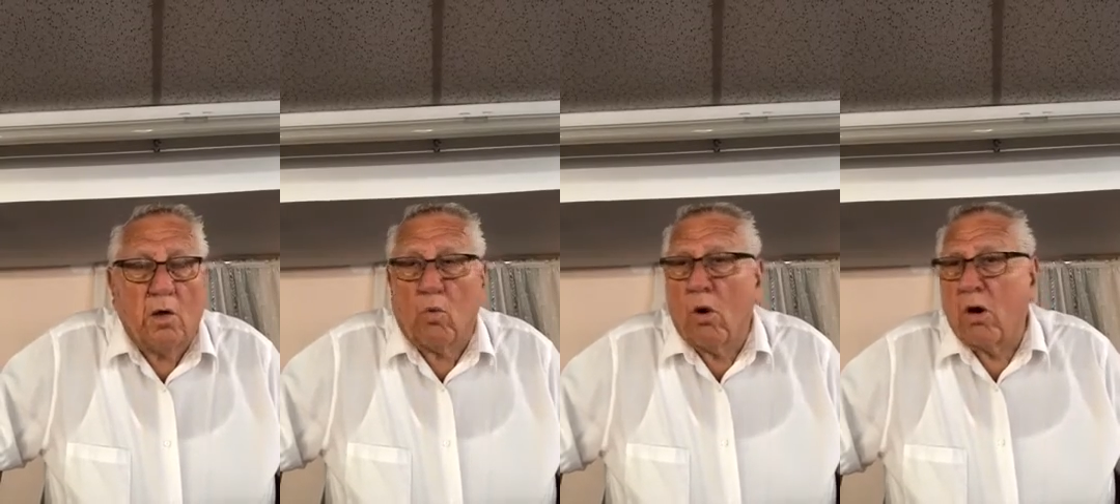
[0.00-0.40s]

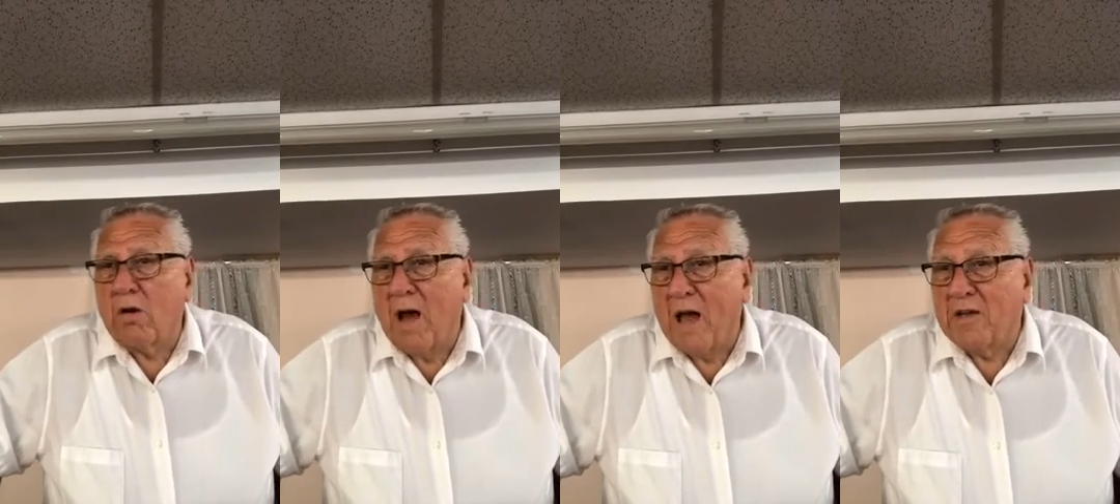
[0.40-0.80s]
the
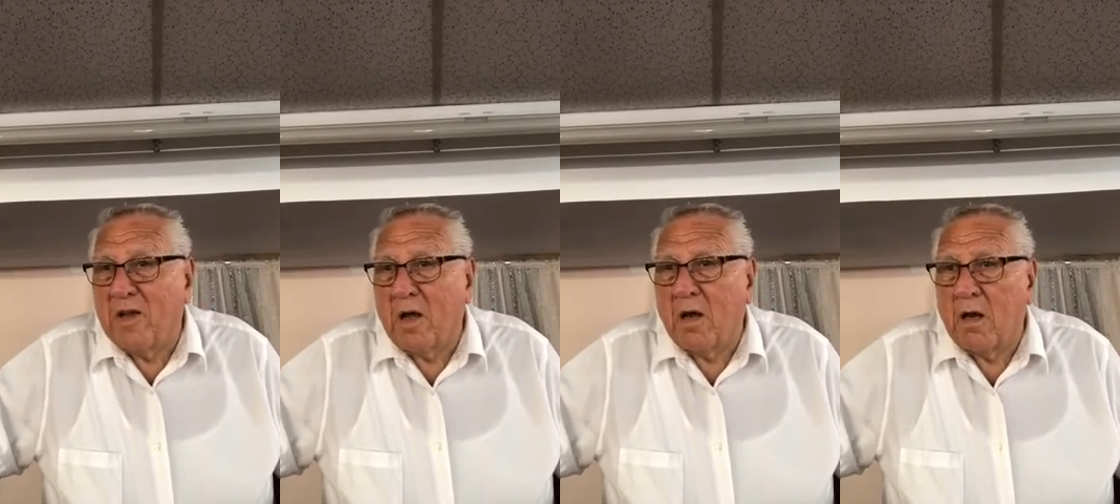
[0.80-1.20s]
word got
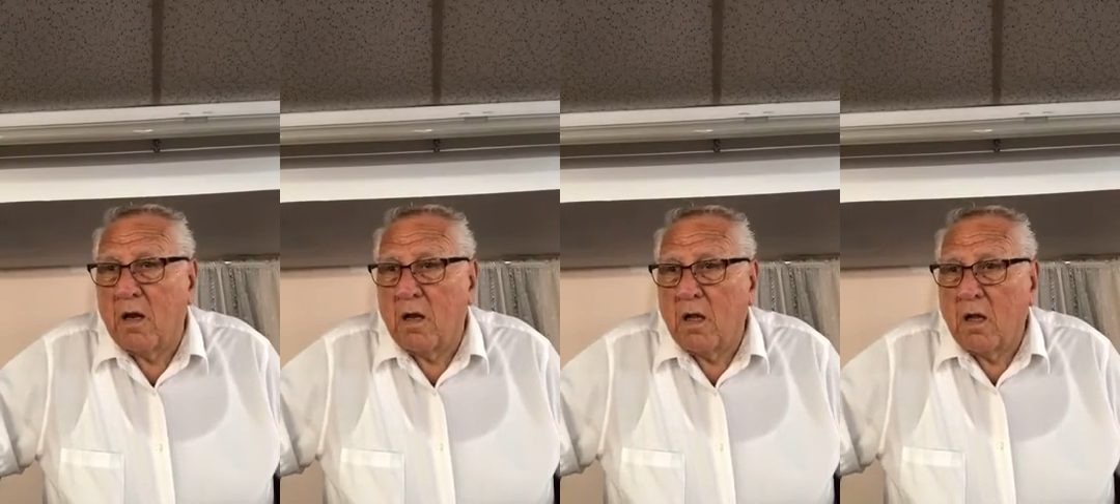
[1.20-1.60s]
to
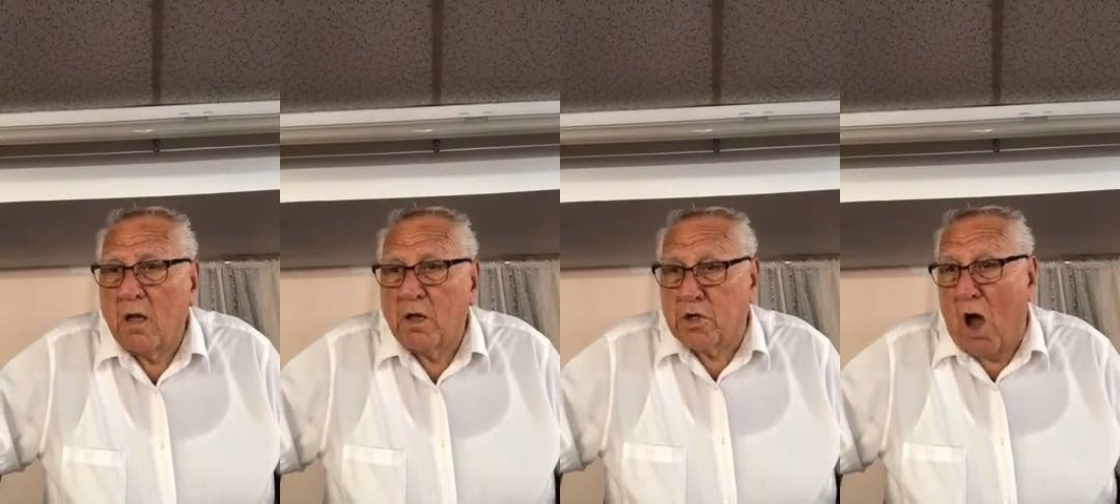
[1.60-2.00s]

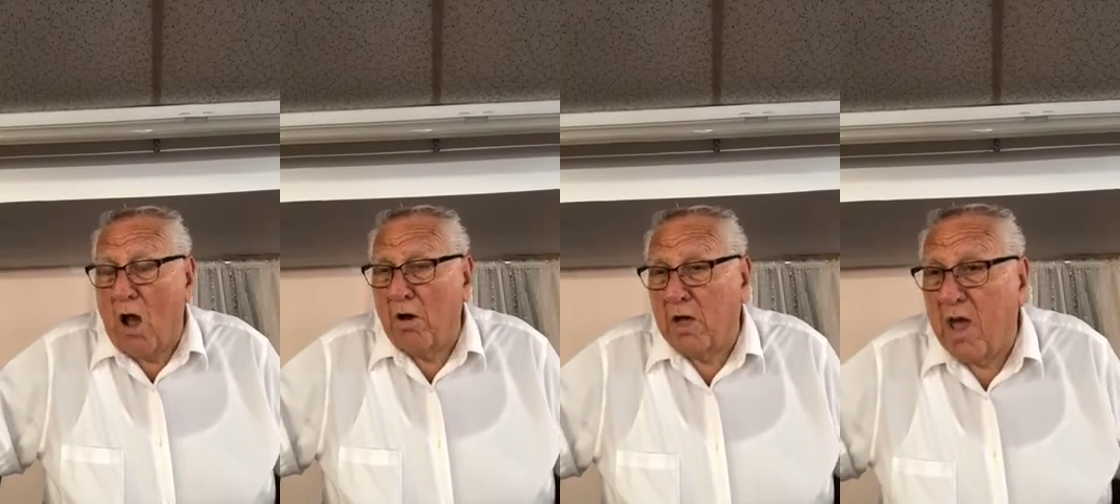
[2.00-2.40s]

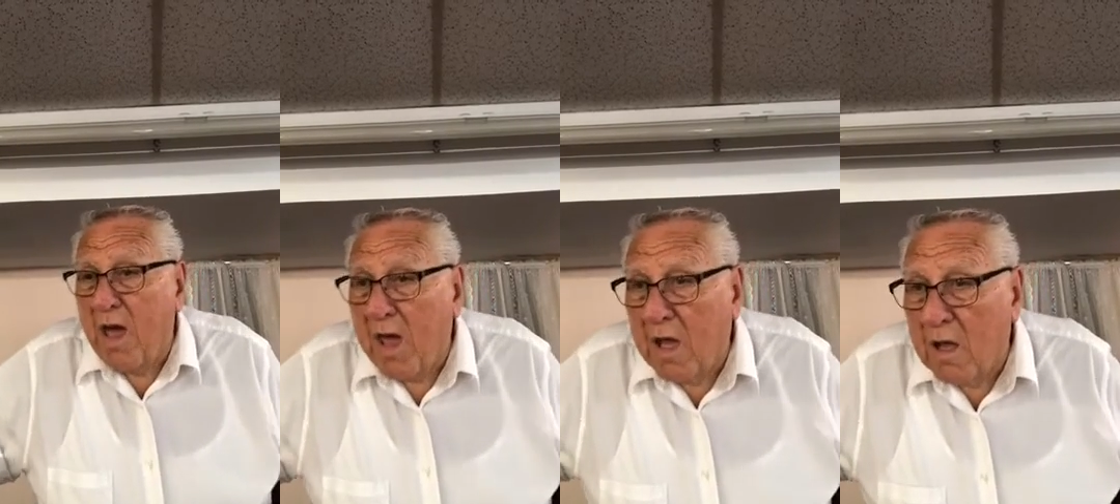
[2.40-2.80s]
Saul, the
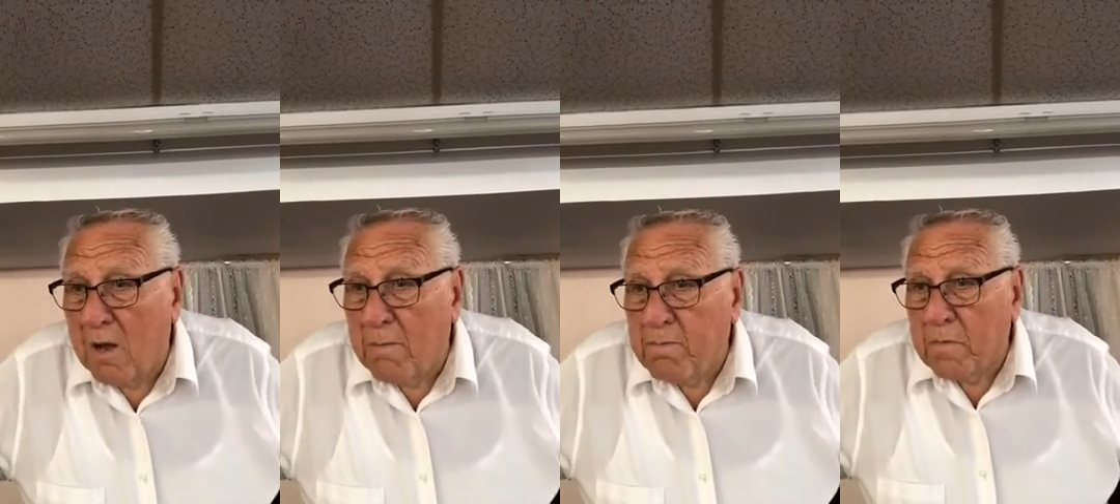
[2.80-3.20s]
king,
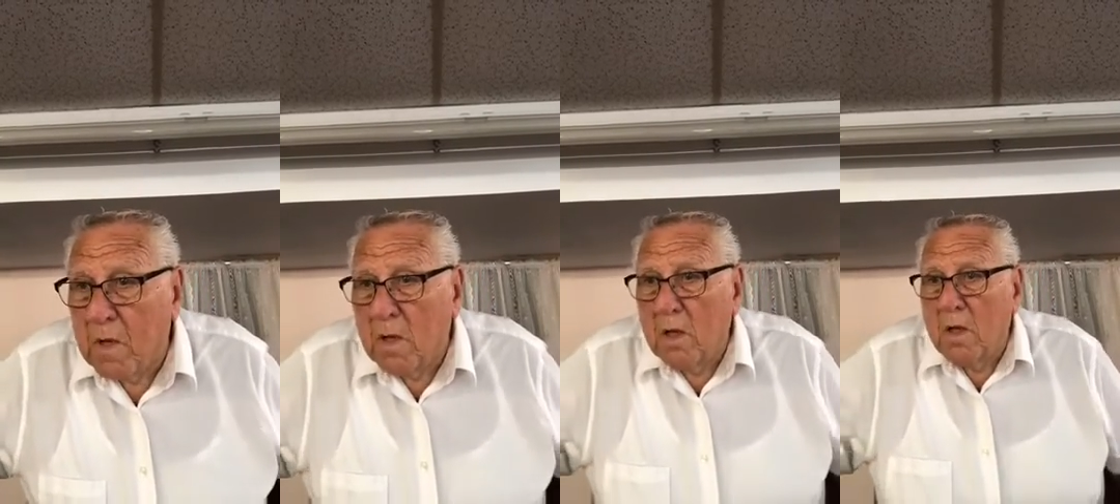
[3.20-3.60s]

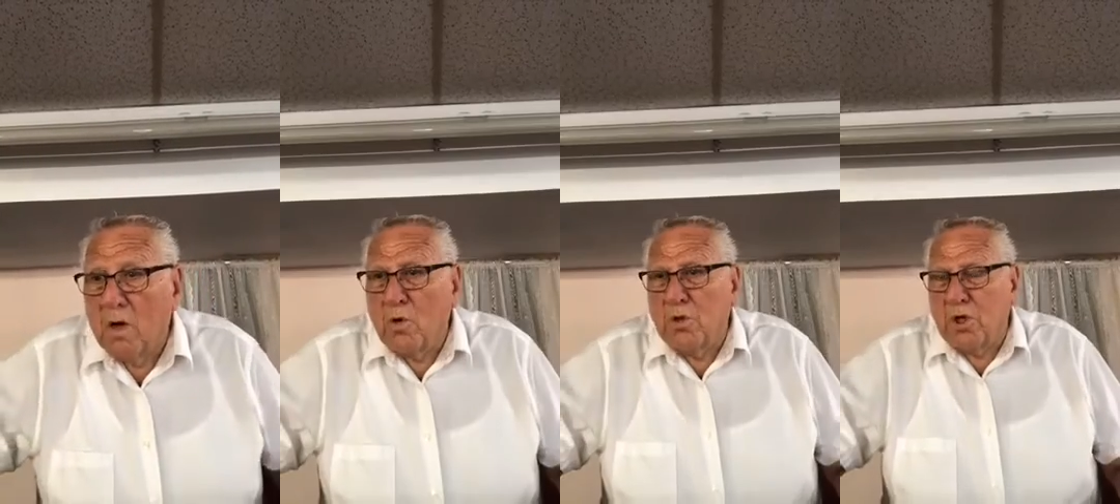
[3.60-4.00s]

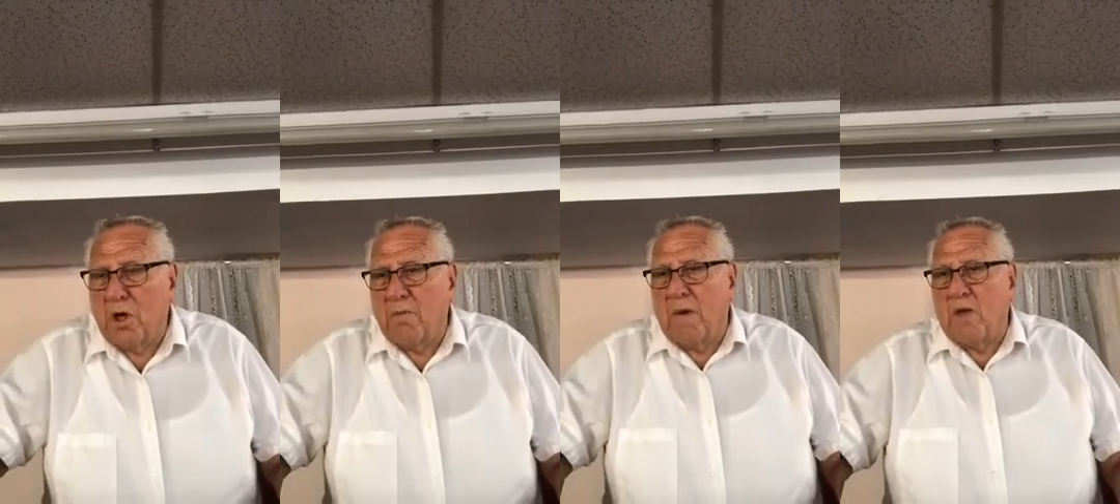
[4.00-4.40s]
who
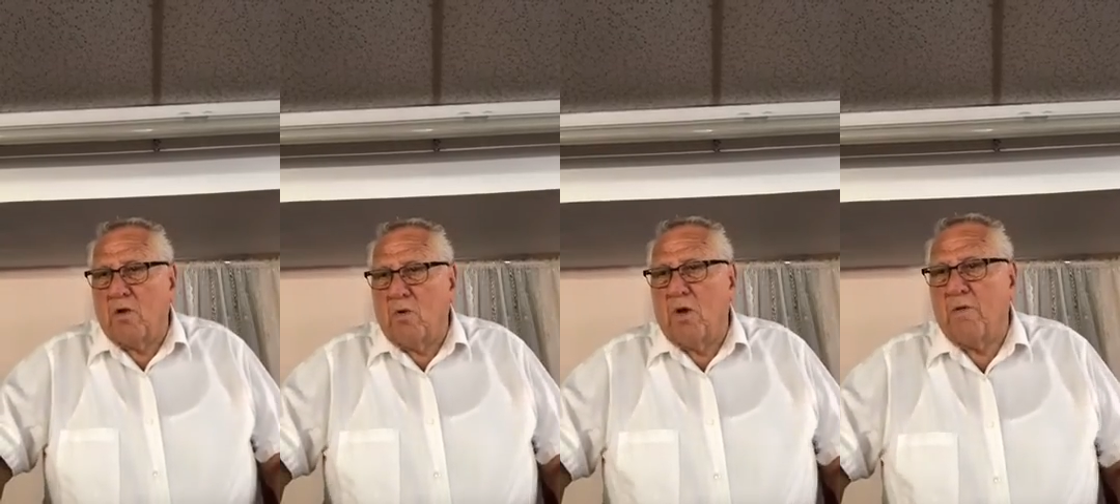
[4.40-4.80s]
should have been
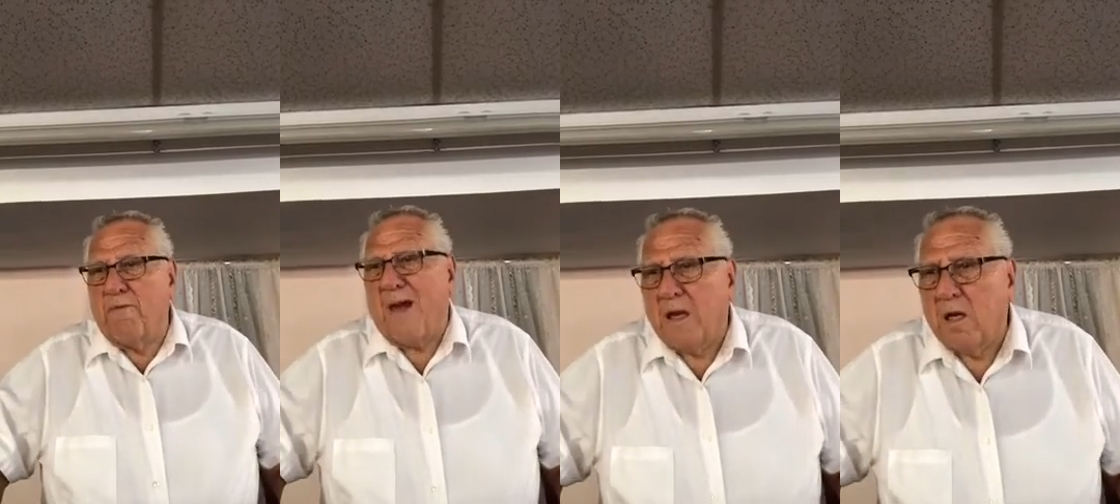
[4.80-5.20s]
doing the
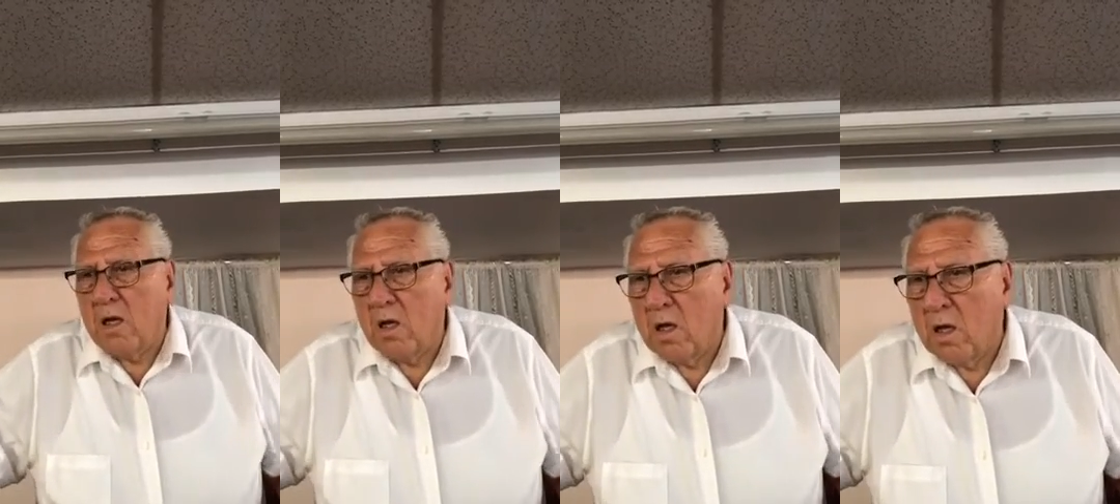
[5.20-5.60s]
fighting.